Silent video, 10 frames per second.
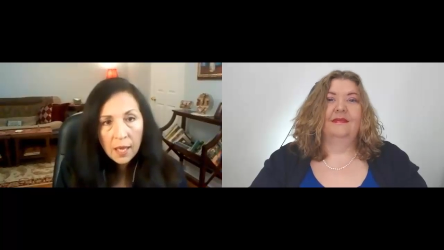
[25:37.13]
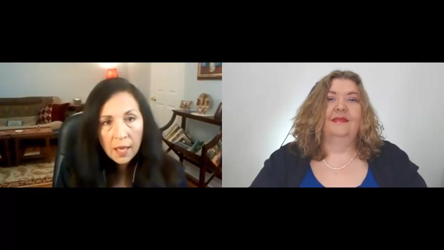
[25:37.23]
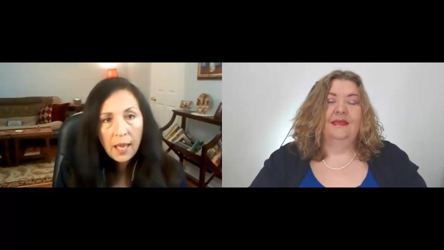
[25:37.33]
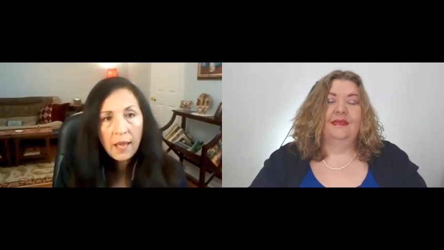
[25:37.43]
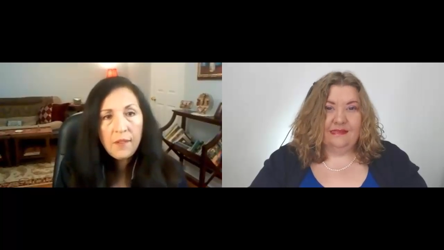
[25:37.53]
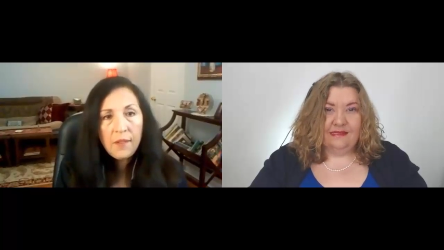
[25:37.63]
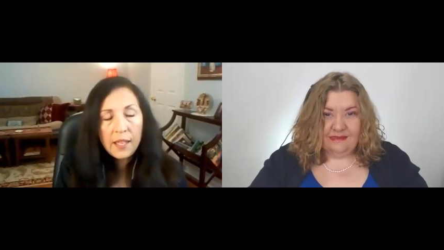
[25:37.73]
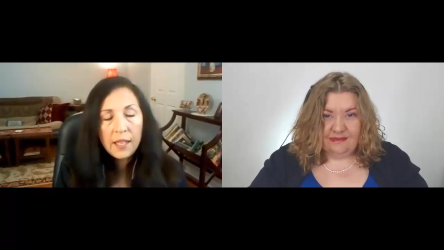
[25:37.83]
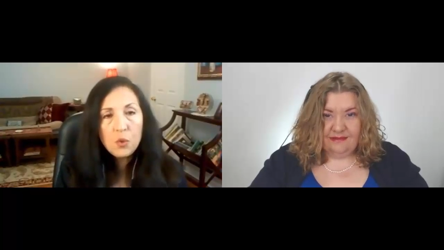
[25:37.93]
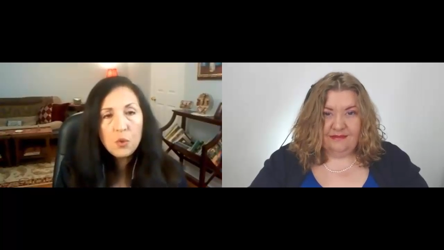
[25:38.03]
Speaker 1: Yes. And that's
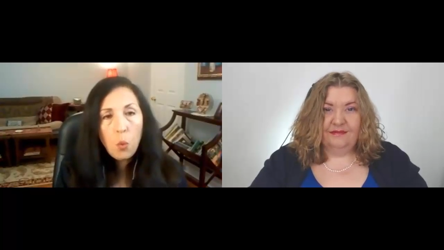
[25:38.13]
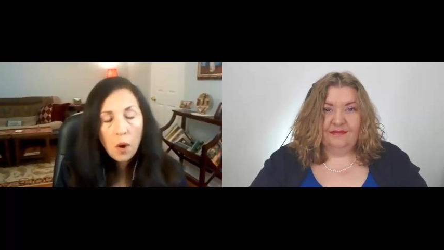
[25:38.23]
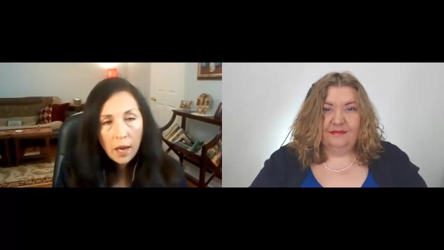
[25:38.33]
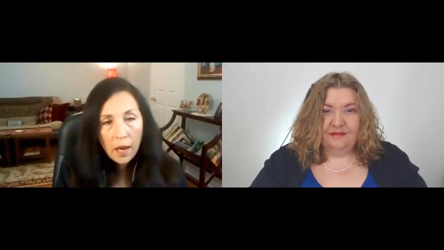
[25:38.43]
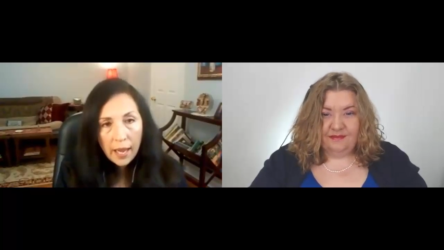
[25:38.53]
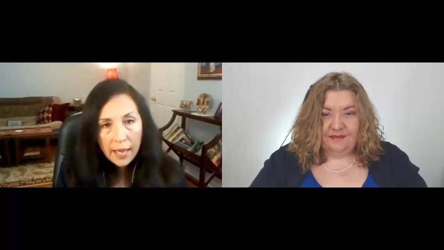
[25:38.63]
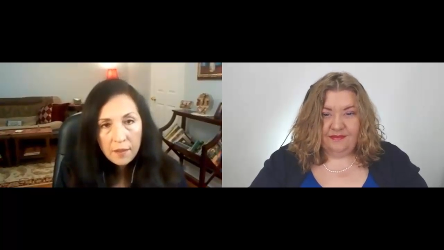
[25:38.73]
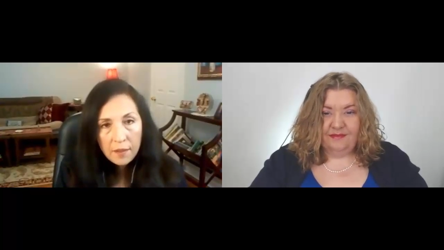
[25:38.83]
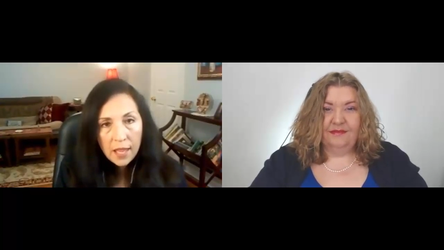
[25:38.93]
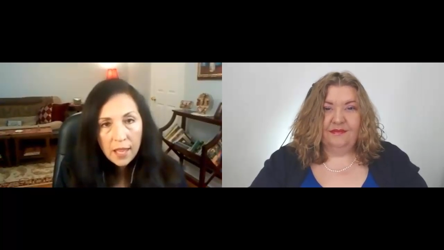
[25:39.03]
why
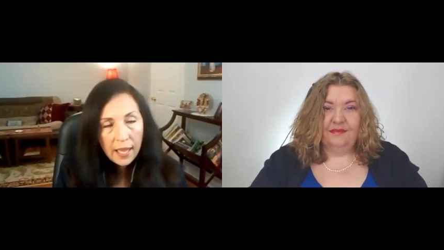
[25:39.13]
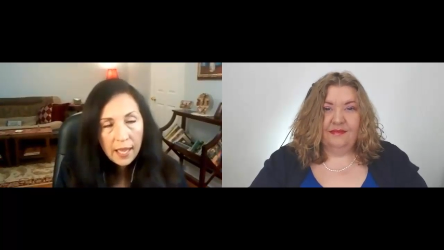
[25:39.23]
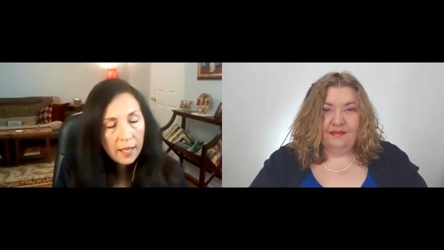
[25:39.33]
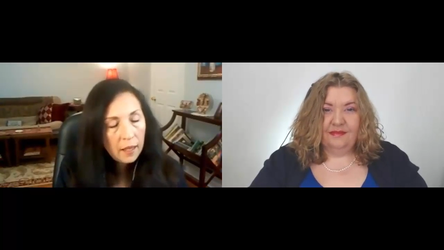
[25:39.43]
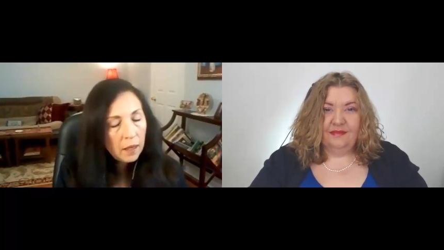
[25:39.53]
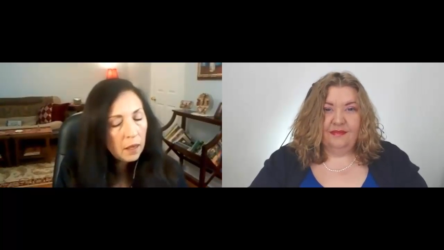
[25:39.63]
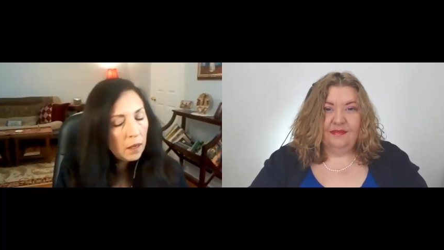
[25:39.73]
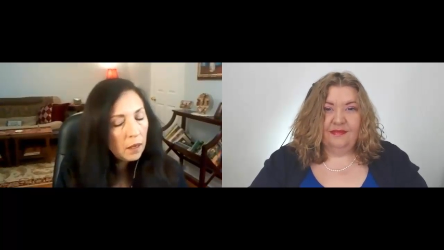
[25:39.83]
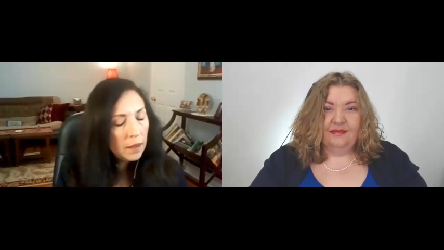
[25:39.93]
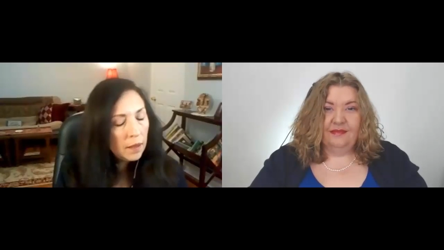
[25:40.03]
they
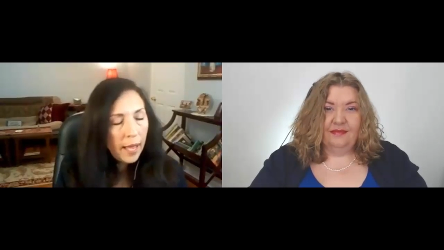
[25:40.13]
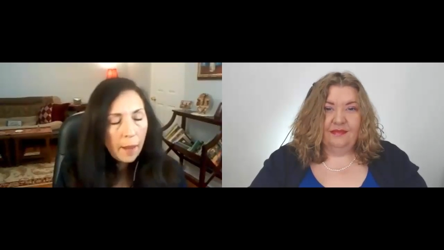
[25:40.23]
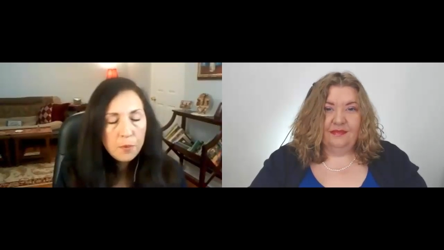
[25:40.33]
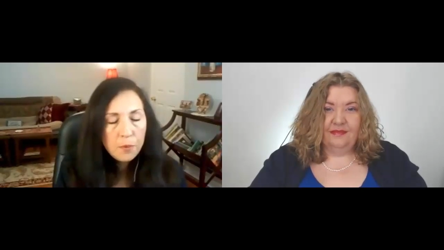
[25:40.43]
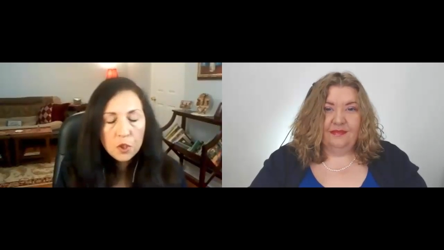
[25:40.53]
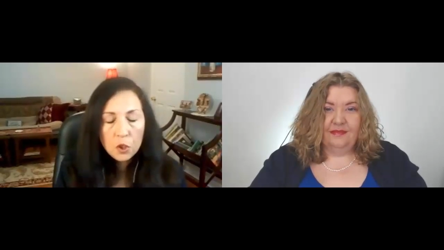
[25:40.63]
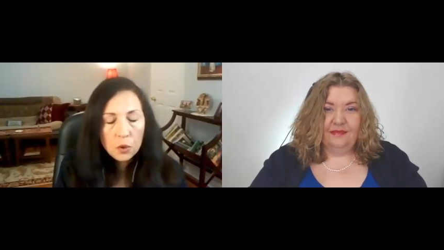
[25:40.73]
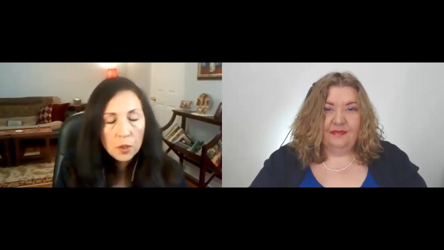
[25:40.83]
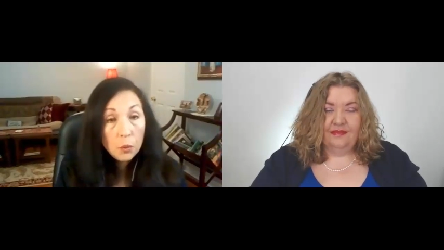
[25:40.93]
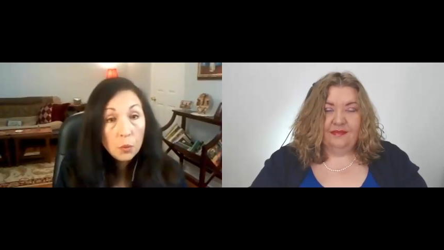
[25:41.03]
uh,
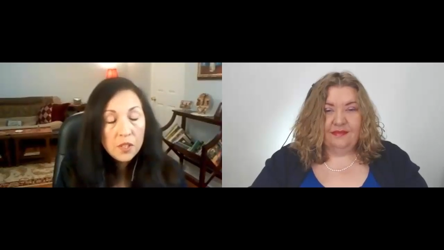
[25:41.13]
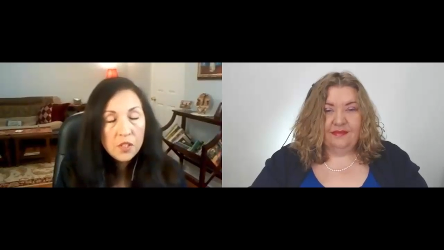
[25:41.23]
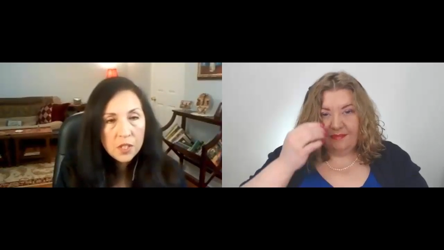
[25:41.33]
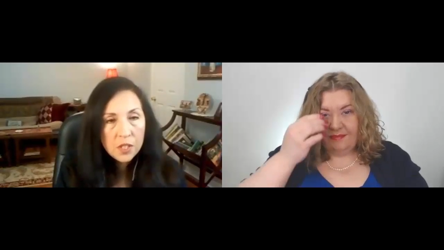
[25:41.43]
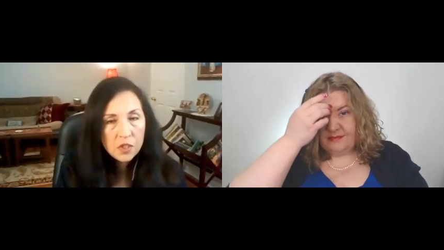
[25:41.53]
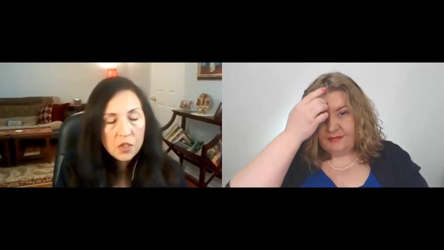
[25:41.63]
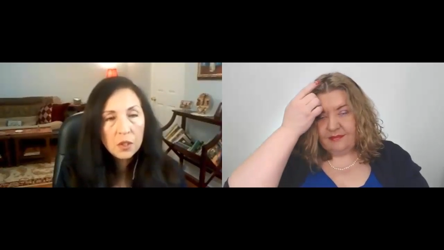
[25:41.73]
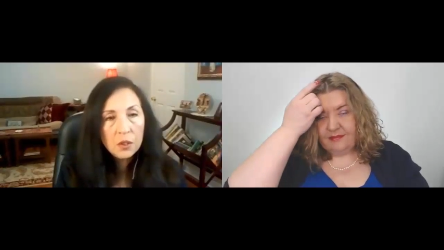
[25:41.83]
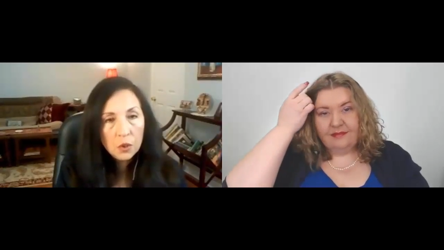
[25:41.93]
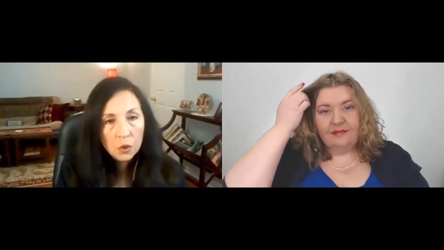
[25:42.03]
absolutely resist
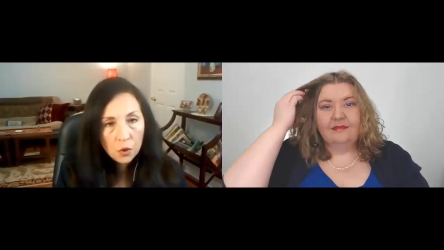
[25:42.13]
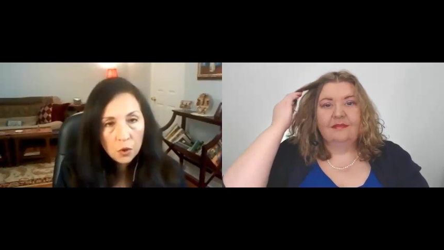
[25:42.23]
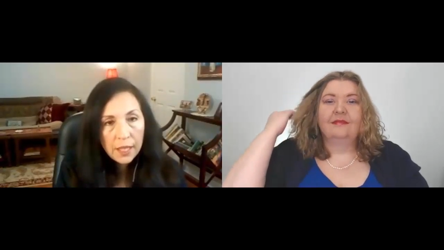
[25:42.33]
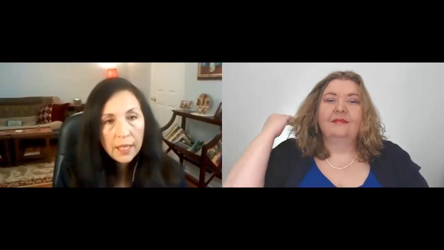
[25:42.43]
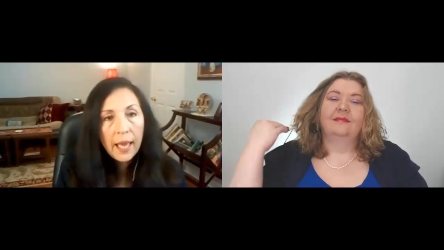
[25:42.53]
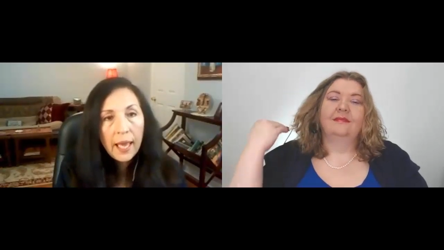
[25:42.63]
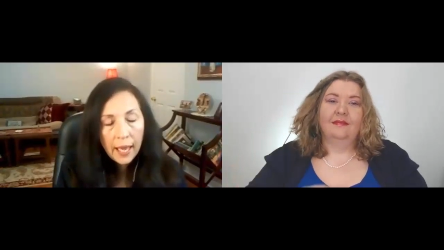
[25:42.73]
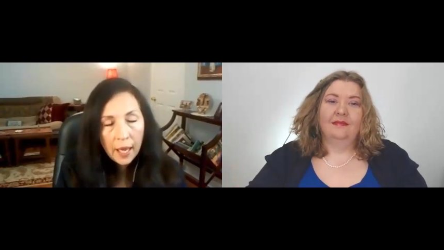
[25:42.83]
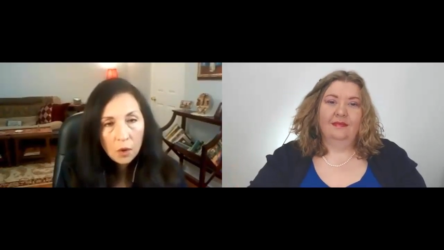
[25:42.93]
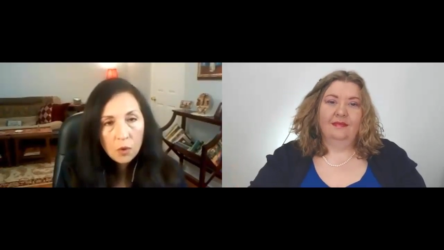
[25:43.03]
learning
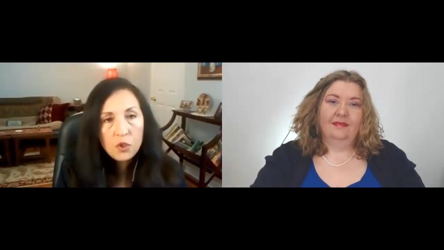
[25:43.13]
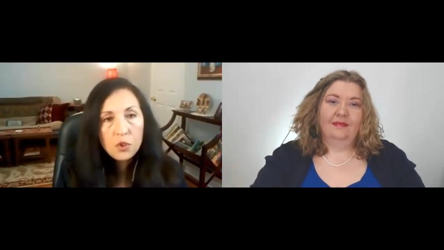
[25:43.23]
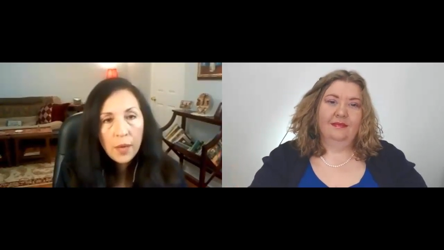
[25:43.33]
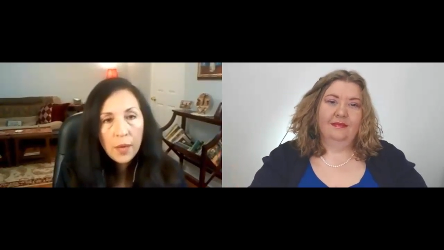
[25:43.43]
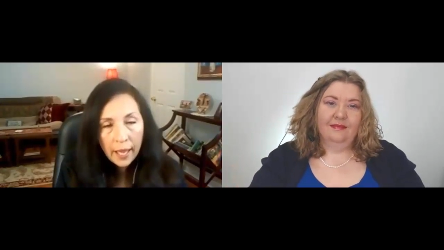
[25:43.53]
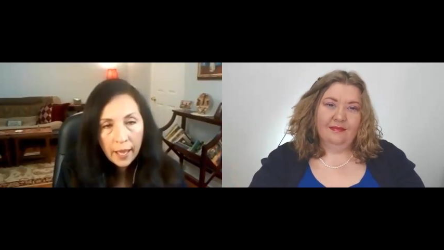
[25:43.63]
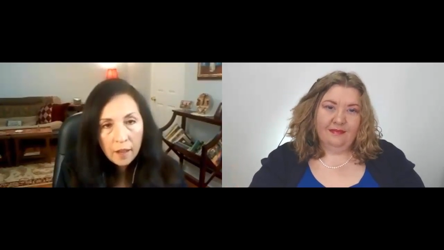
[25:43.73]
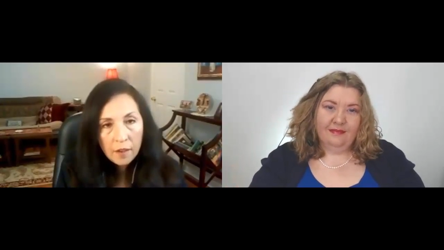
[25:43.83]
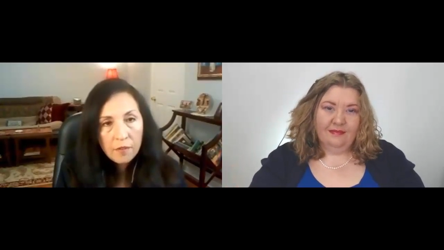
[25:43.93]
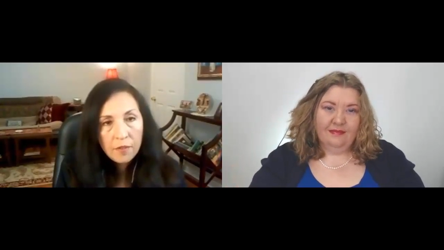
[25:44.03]
how to
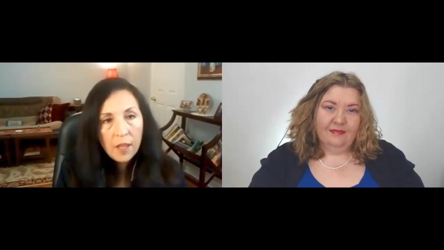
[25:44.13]
have